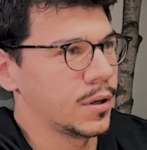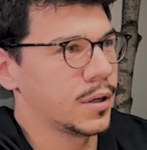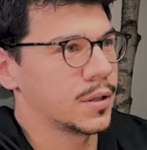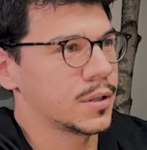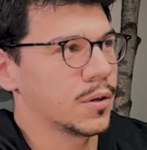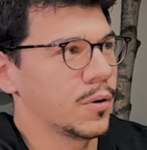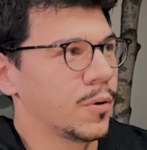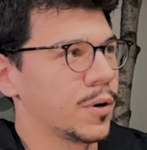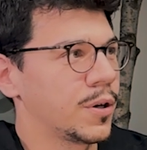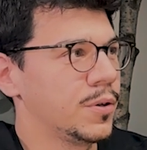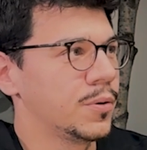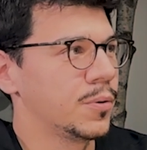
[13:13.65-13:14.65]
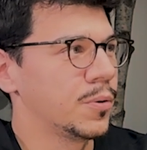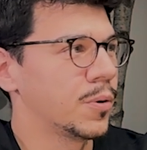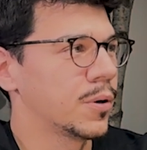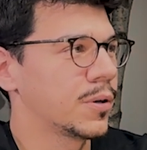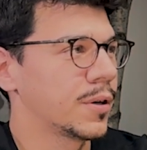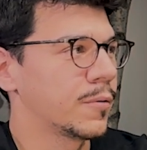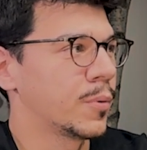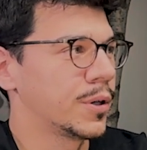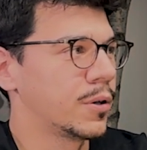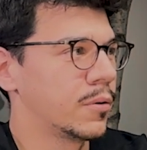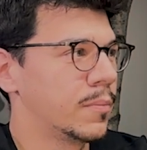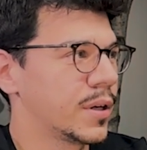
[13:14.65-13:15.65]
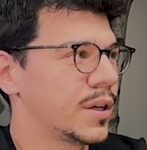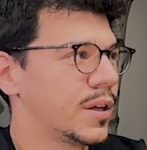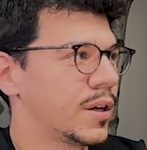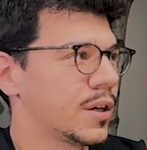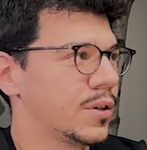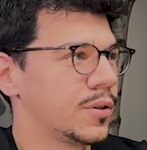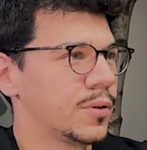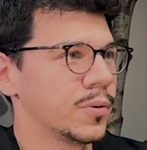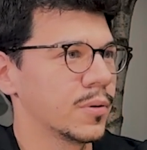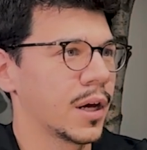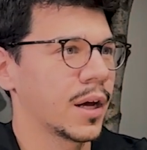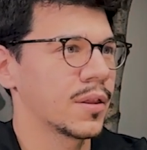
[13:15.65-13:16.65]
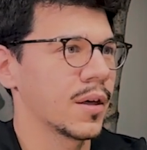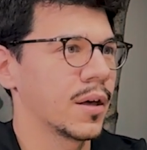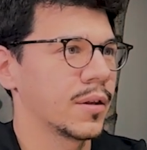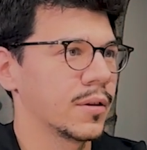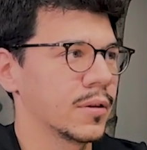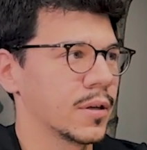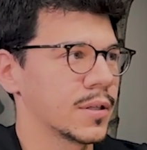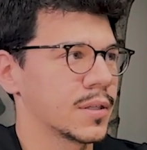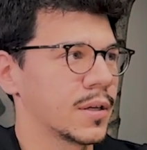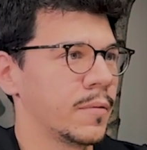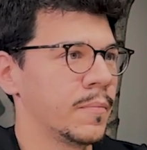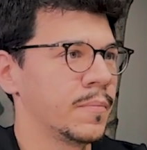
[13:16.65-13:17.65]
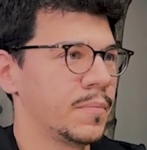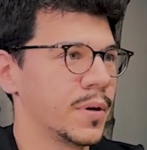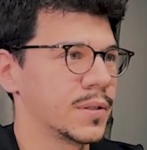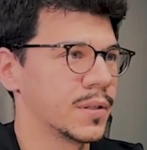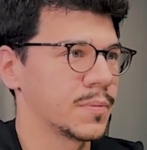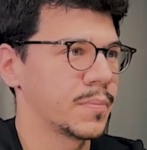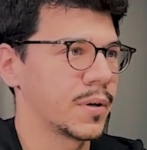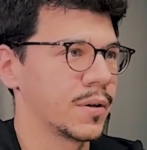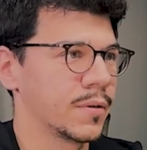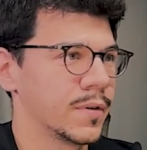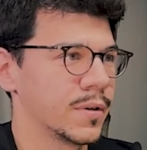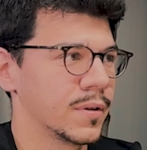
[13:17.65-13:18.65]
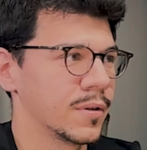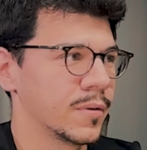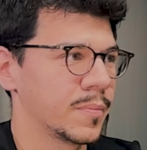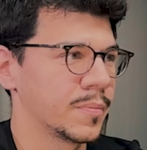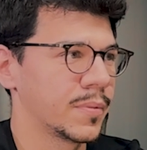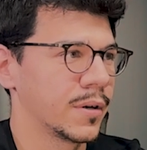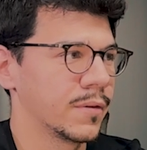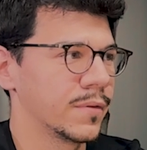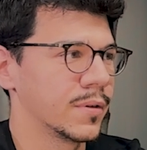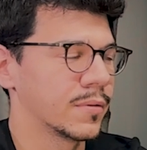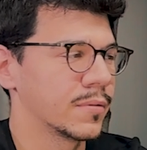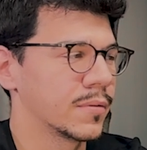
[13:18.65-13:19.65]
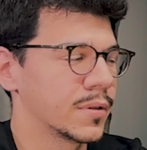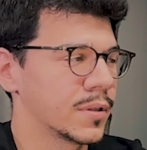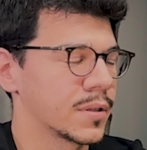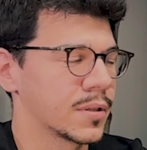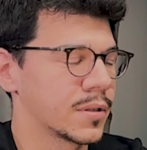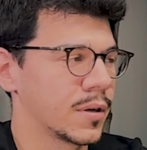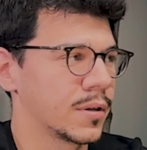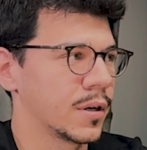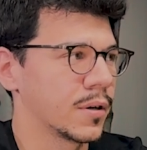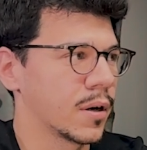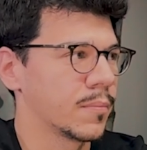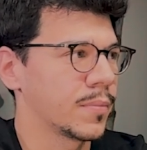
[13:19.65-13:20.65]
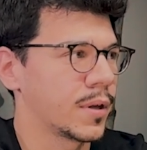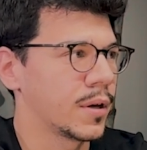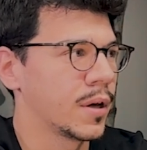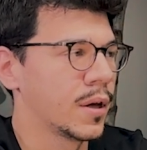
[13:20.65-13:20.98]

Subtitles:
So when you were beginning, you lacked that, let's say, business part of the just starting a company.